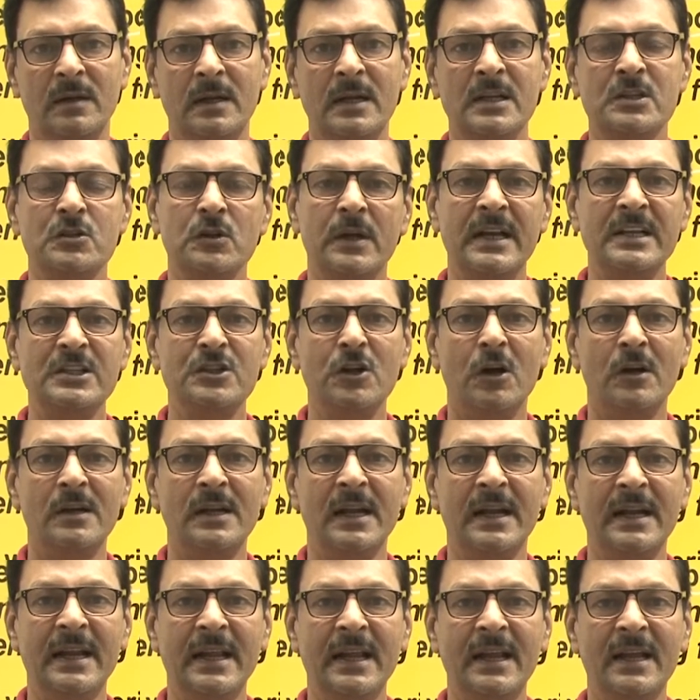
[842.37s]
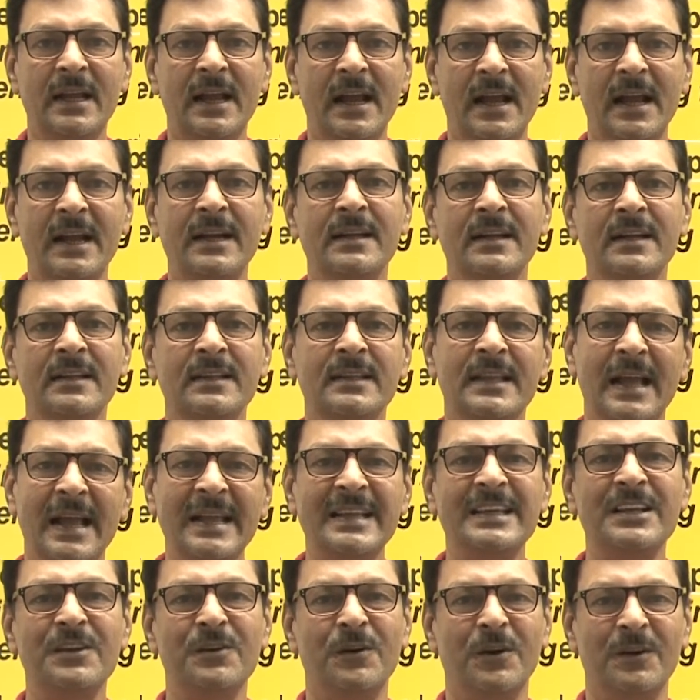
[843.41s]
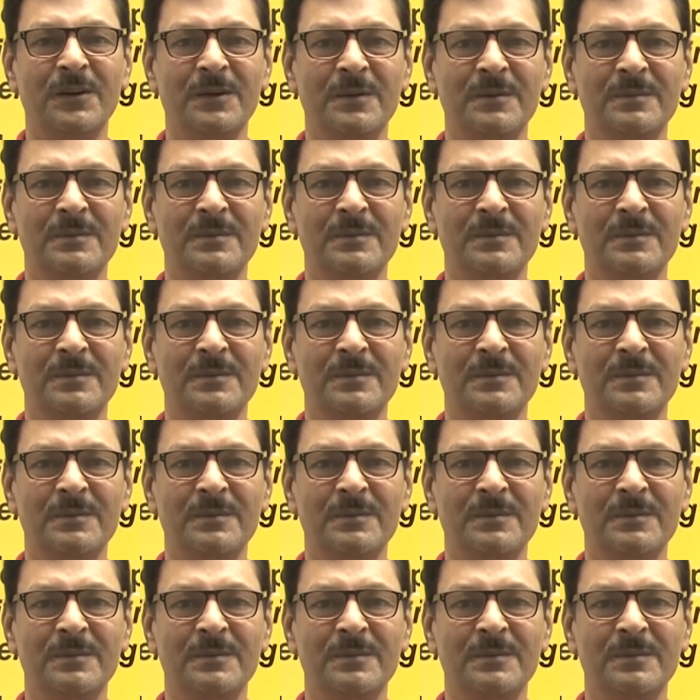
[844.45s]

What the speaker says: So enjoy learning and thank you all.